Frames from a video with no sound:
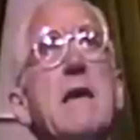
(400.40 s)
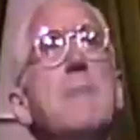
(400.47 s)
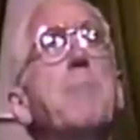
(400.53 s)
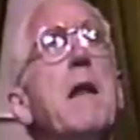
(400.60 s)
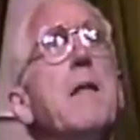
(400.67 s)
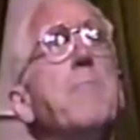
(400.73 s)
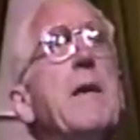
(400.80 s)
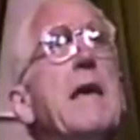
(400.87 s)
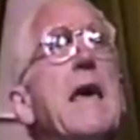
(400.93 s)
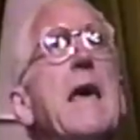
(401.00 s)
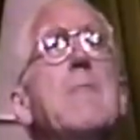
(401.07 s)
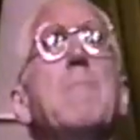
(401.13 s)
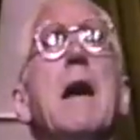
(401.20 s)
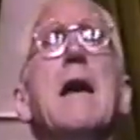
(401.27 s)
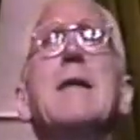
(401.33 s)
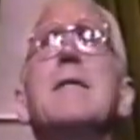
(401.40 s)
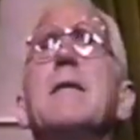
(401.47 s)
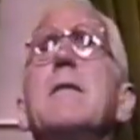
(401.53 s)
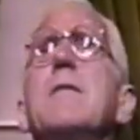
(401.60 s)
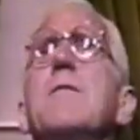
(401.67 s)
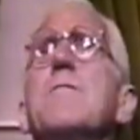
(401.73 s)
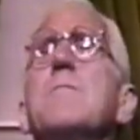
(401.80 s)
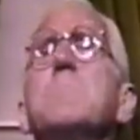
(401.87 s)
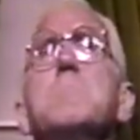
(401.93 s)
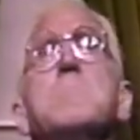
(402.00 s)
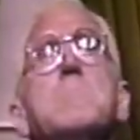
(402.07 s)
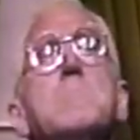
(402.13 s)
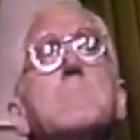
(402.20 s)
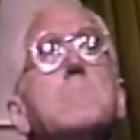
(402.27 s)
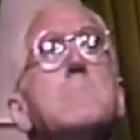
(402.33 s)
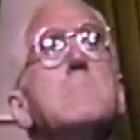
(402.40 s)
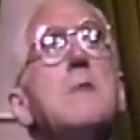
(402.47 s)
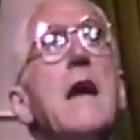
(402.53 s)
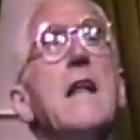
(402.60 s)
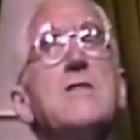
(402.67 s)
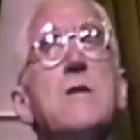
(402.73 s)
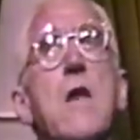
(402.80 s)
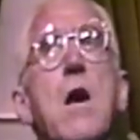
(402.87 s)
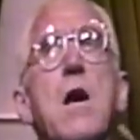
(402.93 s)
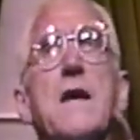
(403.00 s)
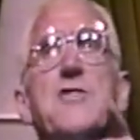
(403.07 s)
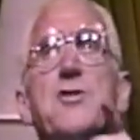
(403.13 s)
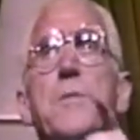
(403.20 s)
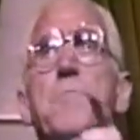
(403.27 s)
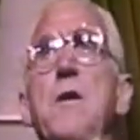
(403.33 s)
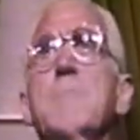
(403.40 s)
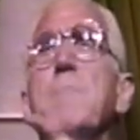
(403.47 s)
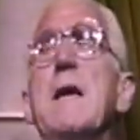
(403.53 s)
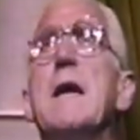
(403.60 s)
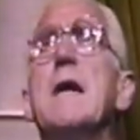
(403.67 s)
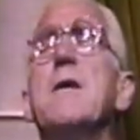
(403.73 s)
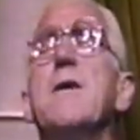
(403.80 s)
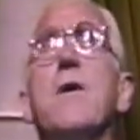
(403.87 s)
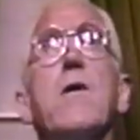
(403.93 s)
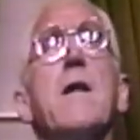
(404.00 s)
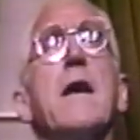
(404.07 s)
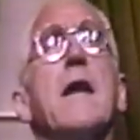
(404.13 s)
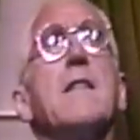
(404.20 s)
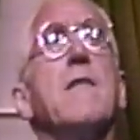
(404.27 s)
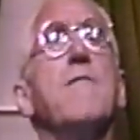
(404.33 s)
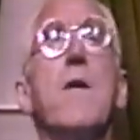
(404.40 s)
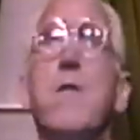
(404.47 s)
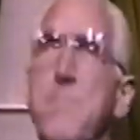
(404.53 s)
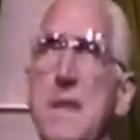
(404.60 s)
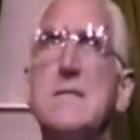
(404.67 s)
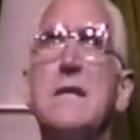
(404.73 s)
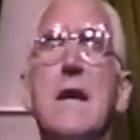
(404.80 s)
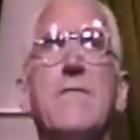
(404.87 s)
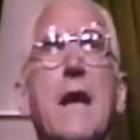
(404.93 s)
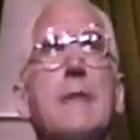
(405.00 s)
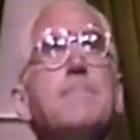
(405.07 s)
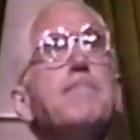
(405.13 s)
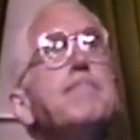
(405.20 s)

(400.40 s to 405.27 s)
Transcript: but it became mine to do. And as long as you put me here, you're going to get the very best I've got.